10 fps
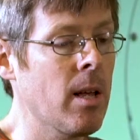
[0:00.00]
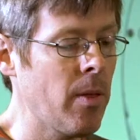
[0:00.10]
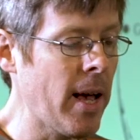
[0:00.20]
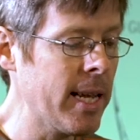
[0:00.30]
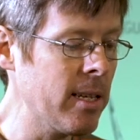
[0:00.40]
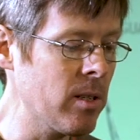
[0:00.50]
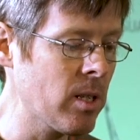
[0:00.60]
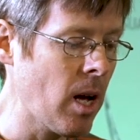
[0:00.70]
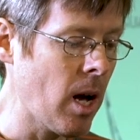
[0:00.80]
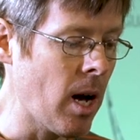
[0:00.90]
That is
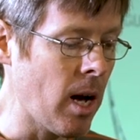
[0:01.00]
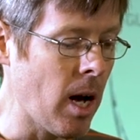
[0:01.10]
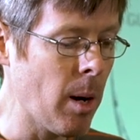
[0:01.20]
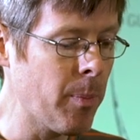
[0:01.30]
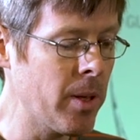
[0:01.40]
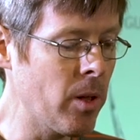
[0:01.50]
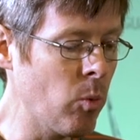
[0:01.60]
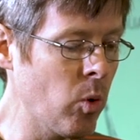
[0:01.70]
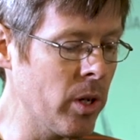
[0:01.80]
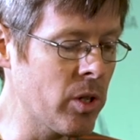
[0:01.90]
up in the
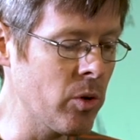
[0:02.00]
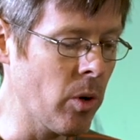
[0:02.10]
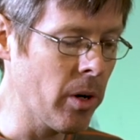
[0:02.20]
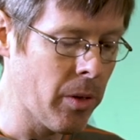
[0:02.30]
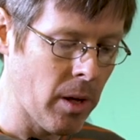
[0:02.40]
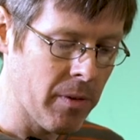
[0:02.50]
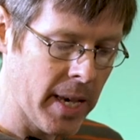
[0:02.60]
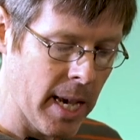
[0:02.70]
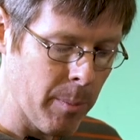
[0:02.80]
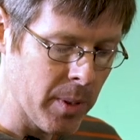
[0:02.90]
woods north of
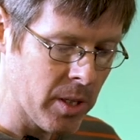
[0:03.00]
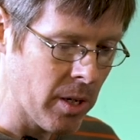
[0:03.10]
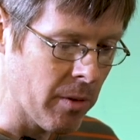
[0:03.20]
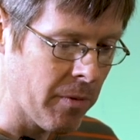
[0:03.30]
campus here in